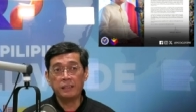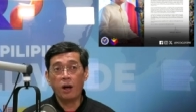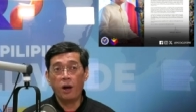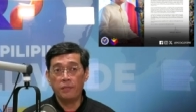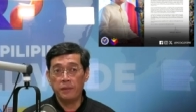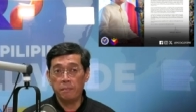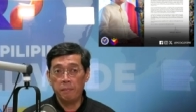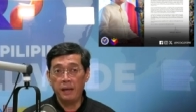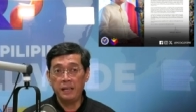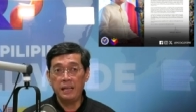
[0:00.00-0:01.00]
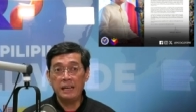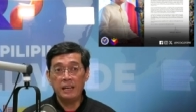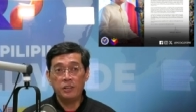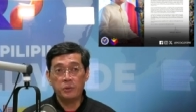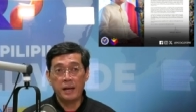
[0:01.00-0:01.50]
on the many
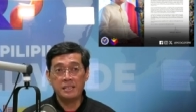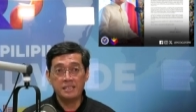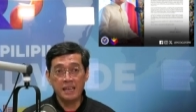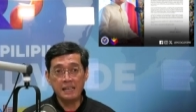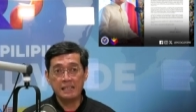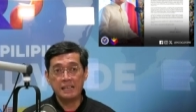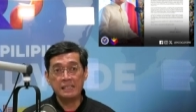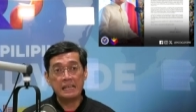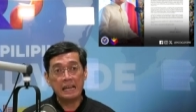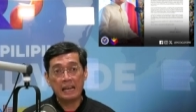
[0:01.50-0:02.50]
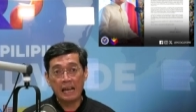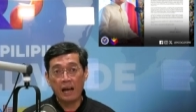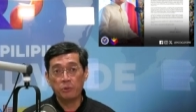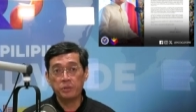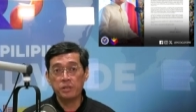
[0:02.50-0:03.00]
transcendent
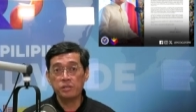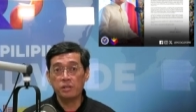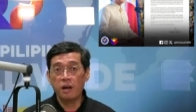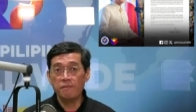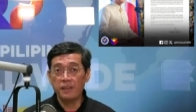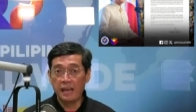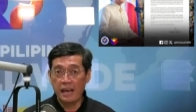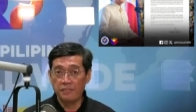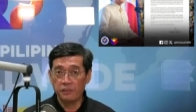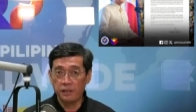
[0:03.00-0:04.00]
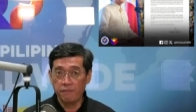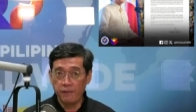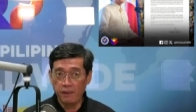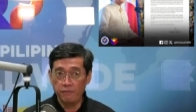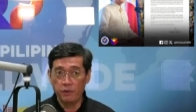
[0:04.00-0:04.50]
encounters of the Catholic
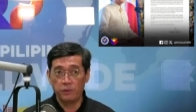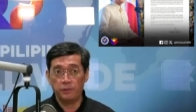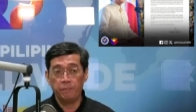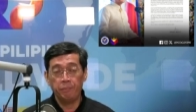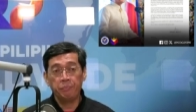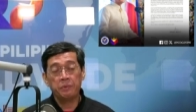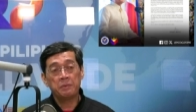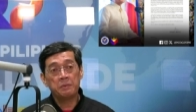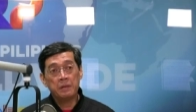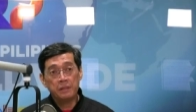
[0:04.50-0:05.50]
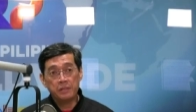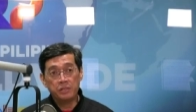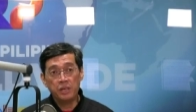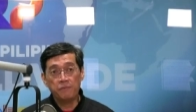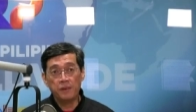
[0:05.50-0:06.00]
faithful. The
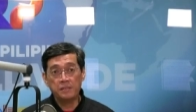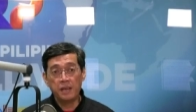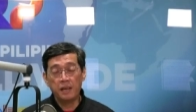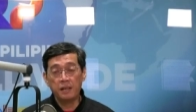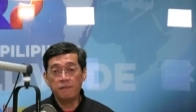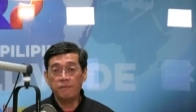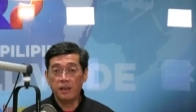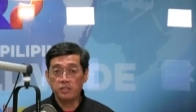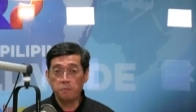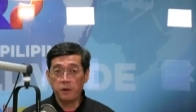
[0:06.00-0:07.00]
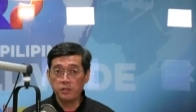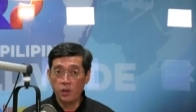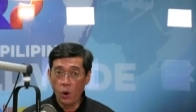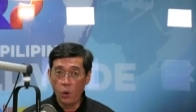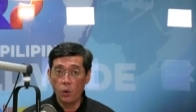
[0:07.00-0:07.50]
chief executive
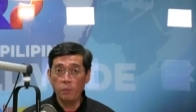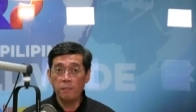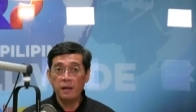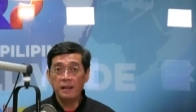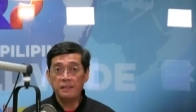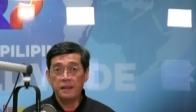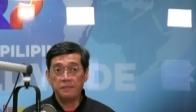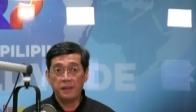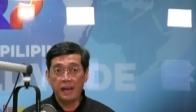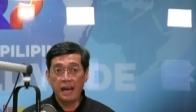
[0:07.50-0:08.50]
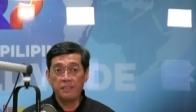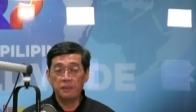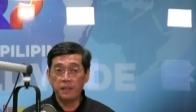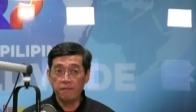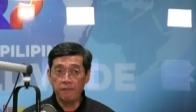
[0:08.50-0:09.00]
expressed hope that the
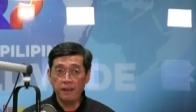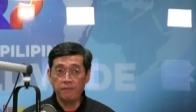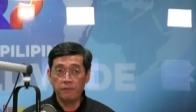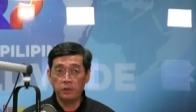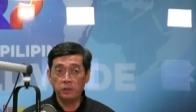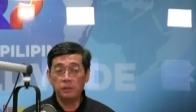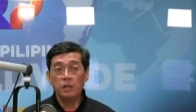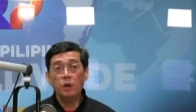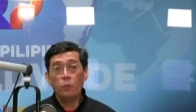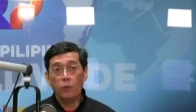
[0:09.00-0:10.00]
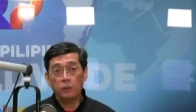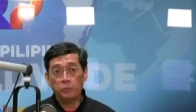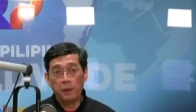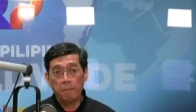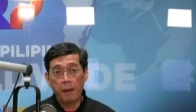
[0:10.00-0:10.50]
Catholic faithful will
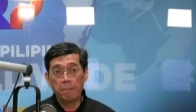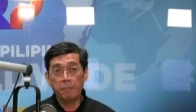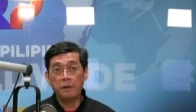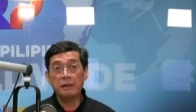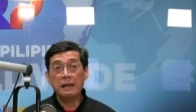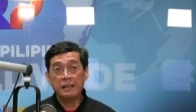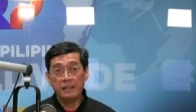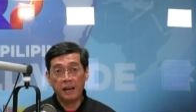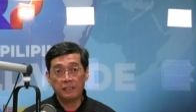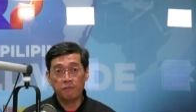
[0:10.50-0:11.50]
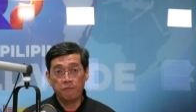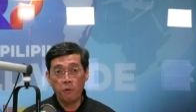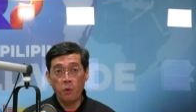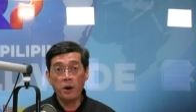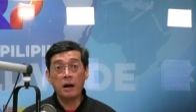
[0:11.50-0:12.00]
remember not
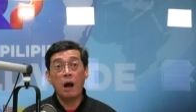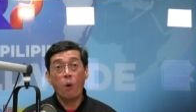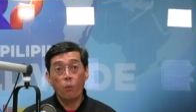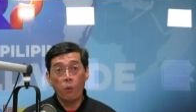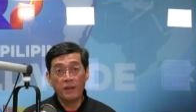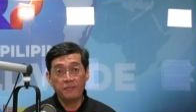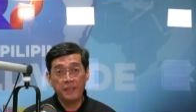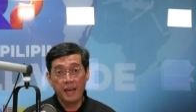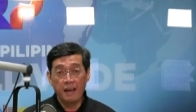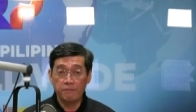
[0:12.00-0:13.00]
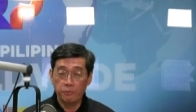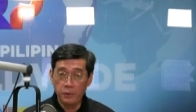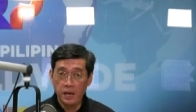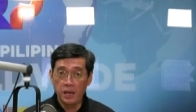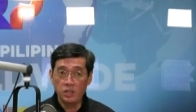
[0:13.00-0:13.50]
for what they have
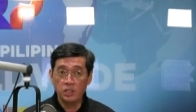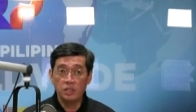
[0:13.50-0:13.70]
reached,